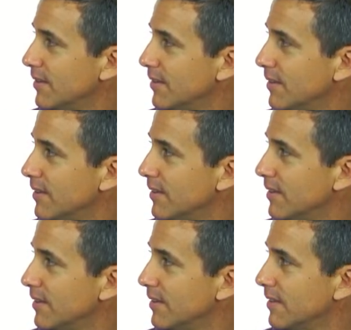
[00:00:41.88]

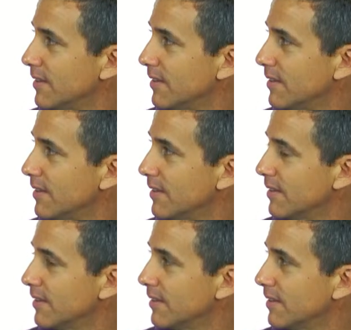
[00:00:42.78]

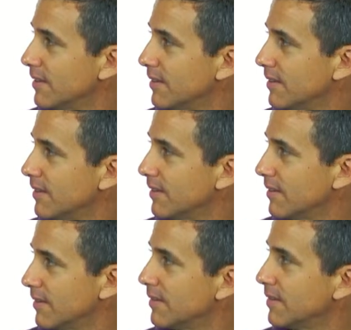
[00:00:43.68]

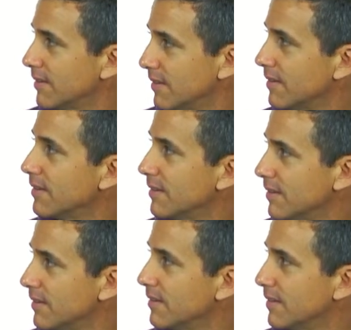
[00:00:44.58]

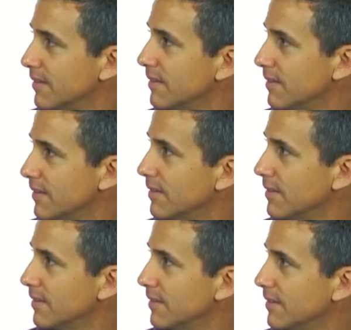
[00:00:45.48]

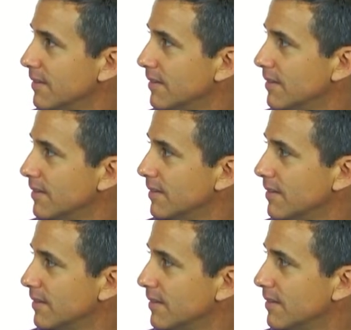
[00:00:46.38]

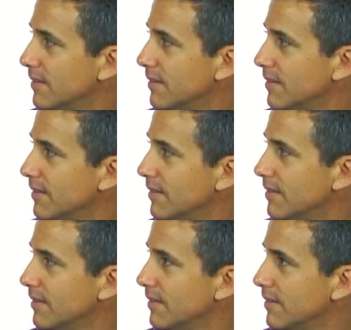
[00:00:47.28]

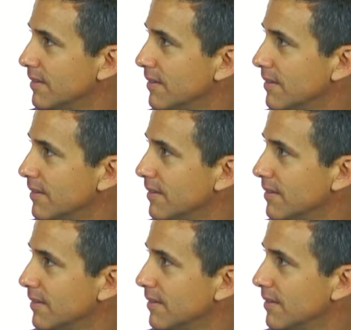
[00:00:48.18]

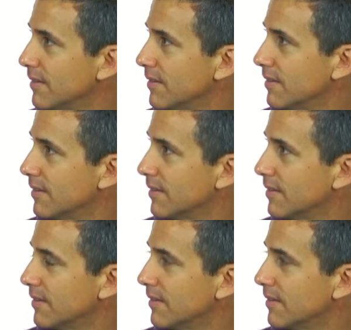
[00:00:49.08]
No words are spoken by the person on screen.